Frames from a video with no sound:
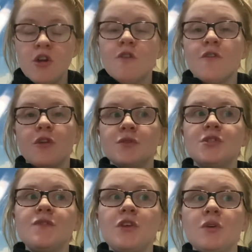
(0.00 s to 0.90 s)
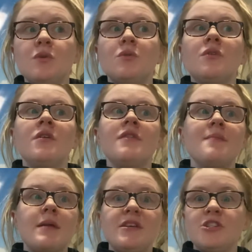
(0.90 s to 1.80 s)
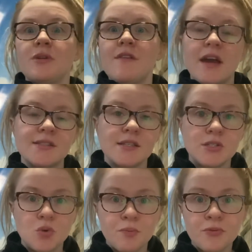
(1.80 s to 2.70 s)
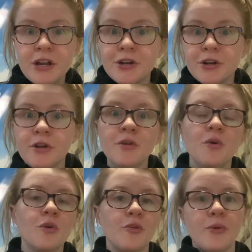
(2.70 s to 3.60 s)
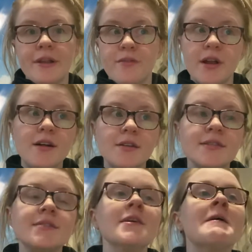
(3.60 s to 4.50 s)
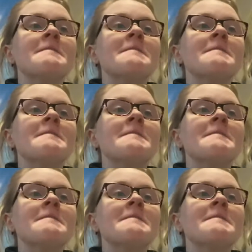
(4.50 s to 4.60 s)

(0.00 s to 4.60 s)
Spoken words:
For those of you that maybe don't have access to a printer or whatever else,